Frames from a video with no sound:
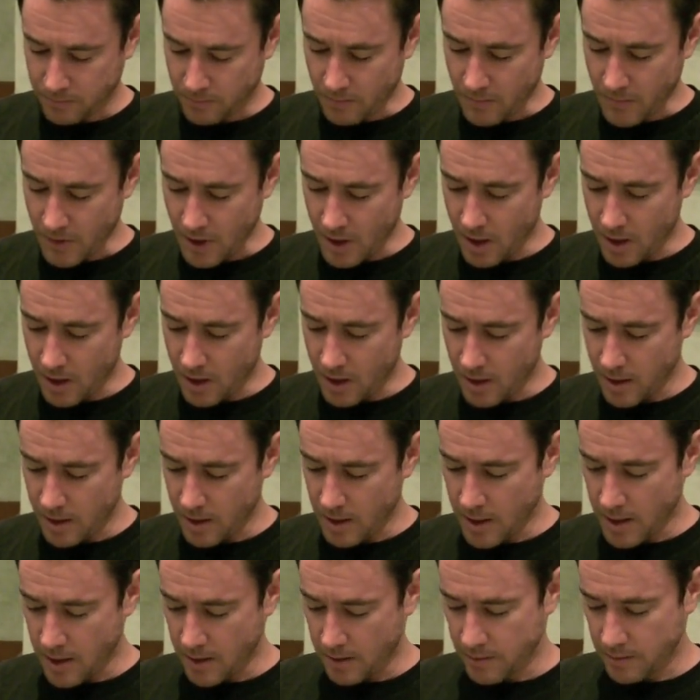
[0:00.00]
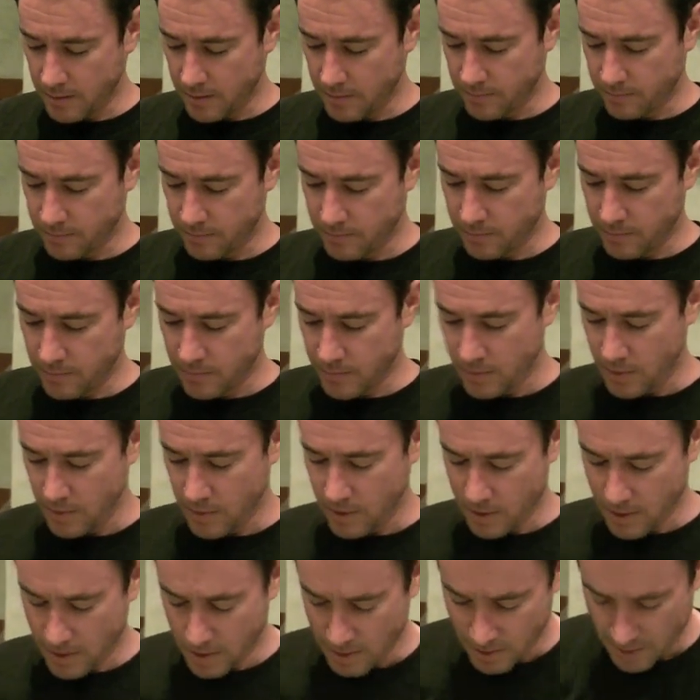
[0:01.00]
That's what sets industrial
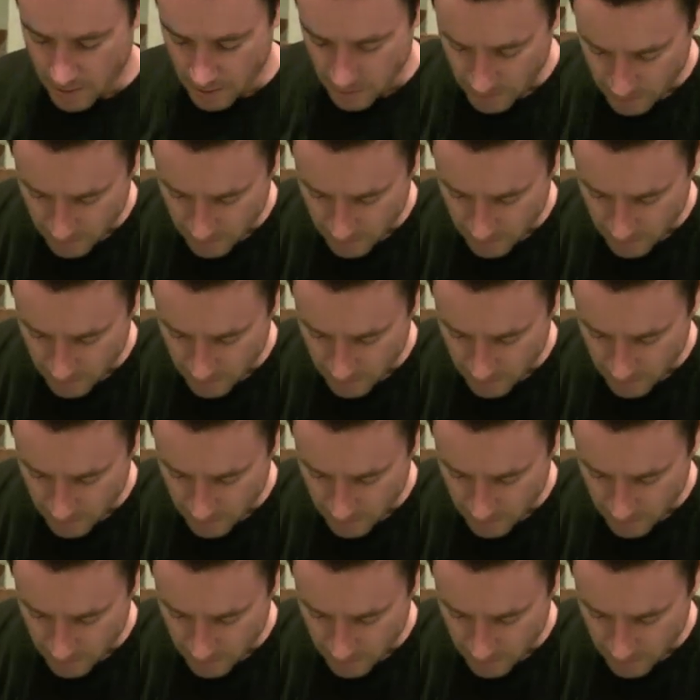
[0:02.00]
strength and other